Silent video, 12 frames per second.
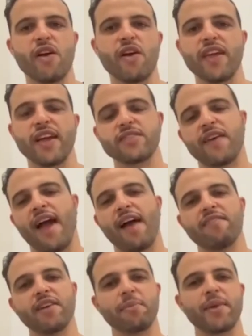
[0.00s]
of all, thanks for
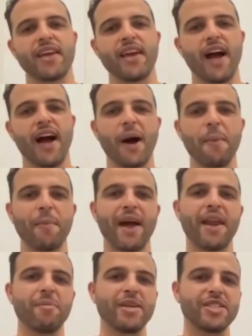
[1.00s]
having me.
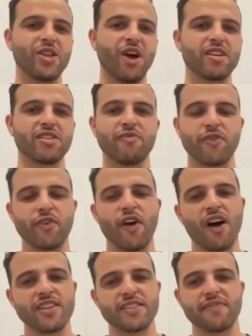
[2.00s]
My name is Dr.
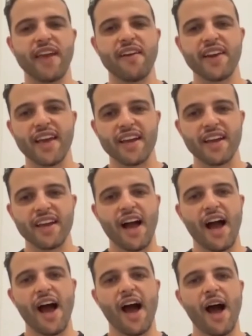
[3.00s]
Faraz Farahnik.
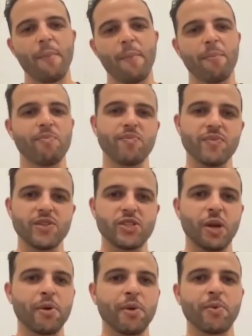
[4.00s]

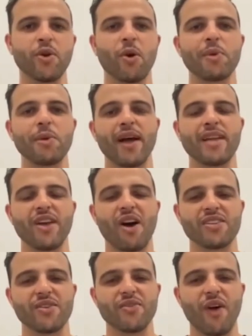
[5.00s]
Some people know me by
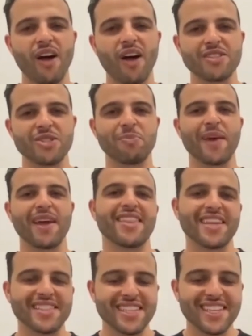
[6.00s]
Dr. Raz to make
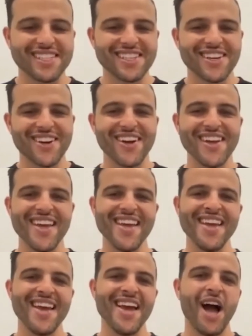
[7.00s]
things easier.
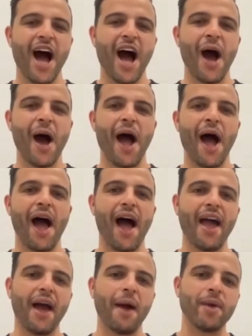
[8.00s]
I
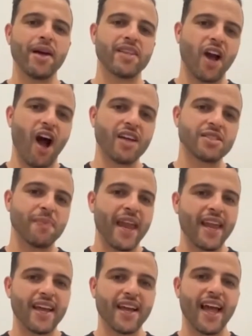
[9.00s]
am the
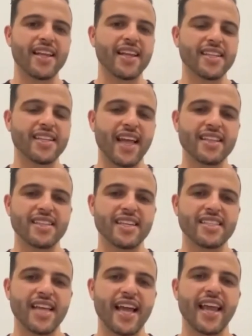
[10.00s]
cosmetic and leading
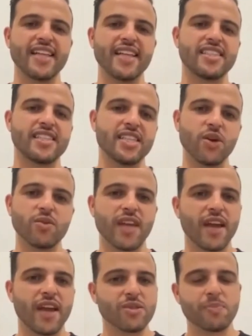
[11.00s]
dentist at Encino
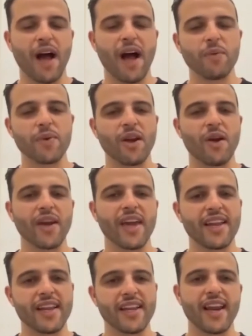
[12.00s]
Dental Smile. We're
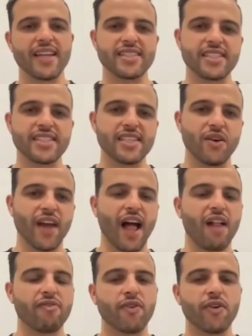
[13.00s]
located in Encino,
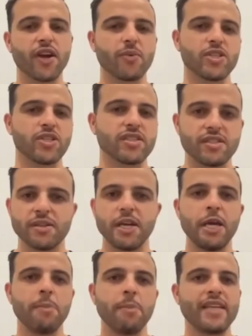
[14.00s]
California, which
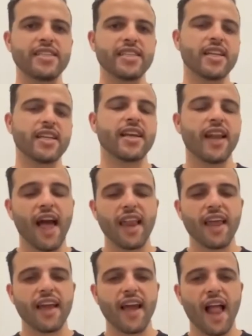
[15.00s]
is basically in
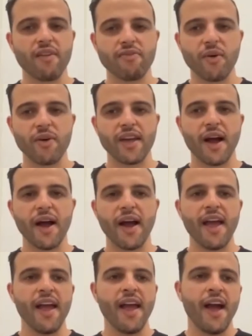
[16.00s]
LA, California.
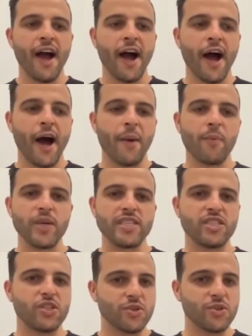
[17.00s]

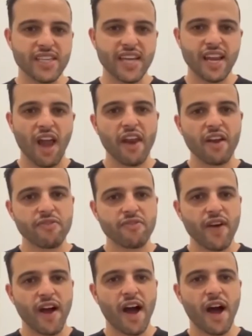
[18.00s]
We do see a lot
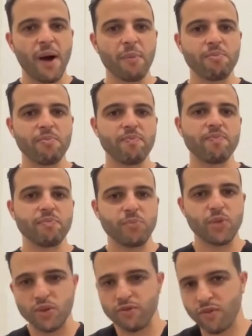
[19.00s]
of
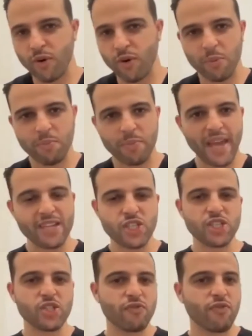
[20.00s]
beautiful
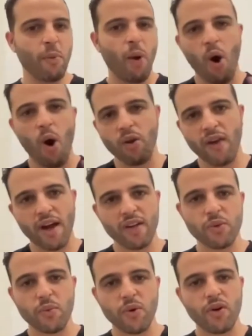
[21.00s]
patients from all
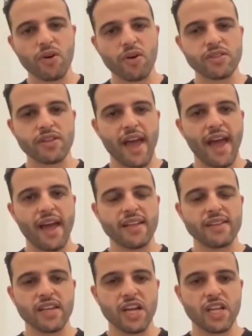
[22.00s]
around the world,
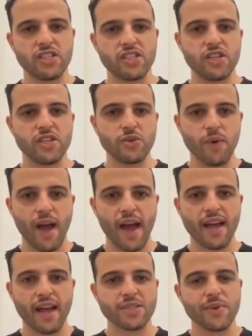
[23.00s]
and the
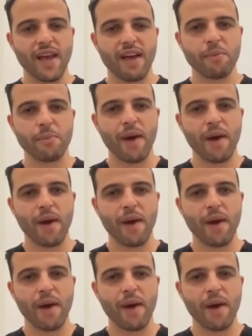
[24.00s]
US, we have